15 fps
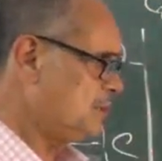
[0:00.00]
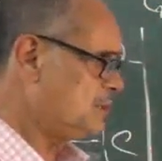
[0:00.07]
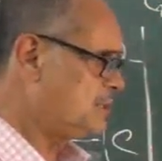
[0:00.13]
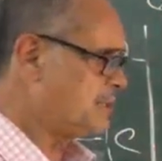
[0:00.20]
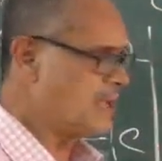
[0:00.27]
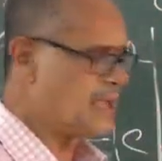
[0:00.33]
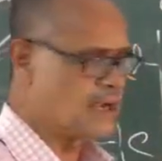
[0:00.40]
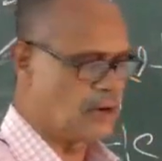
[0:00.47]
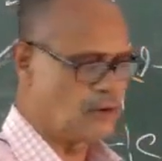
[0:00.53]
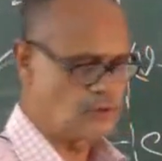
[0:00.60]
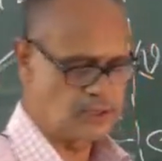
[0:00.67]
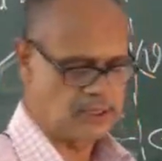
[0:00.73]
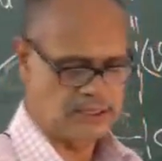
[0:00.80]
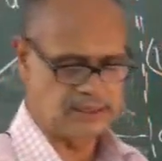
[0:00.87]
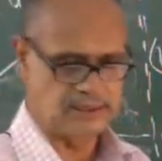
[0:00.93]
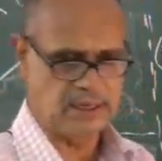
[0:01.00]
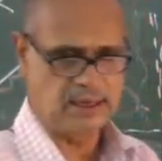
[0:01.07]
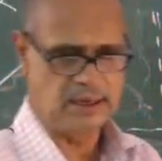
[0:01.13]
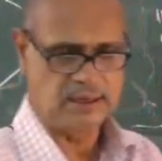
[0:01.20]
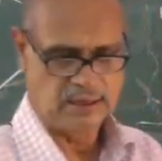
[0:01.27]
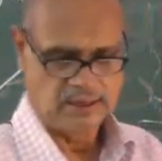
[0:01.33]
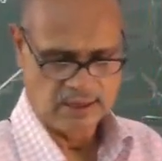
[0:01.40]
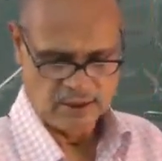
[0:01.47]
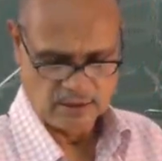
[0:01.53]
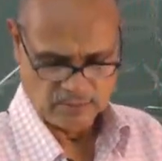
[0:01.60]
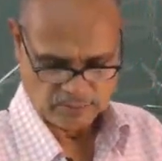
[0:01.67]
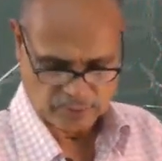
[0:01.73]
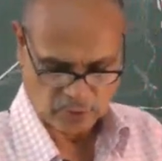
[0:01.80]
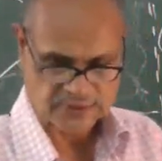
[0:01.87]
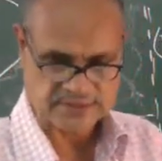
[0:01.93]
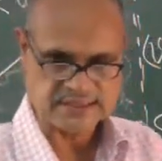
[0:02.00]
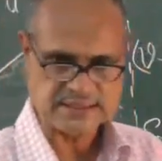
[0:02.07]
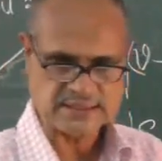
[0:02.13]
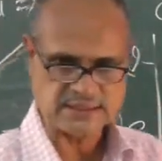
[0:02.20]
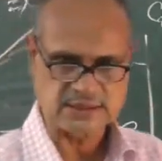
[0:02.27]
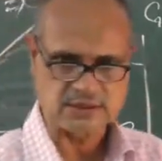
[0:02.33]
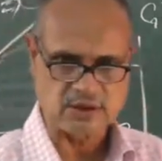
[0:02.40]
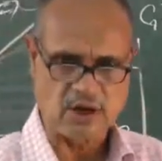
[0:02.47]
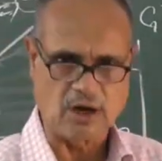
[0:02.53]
taking out in the process